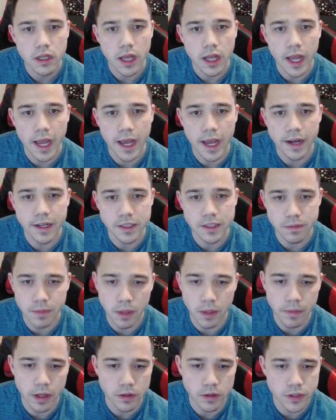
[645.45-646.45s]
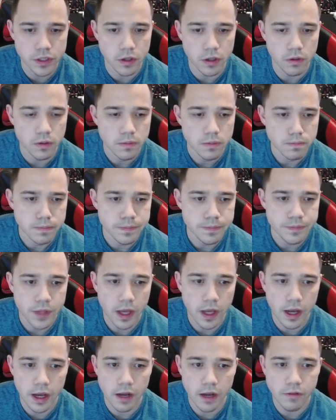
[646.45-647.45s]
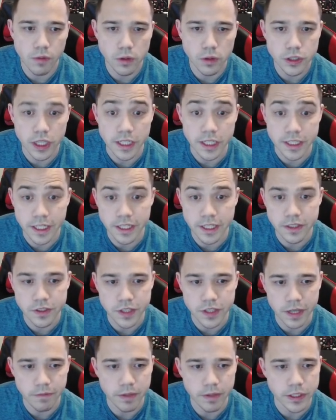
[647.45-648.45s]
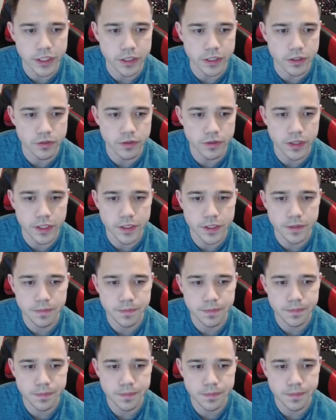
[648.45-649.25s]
And it's Melmetal. So, unfortunately, I didn't save my shields for this.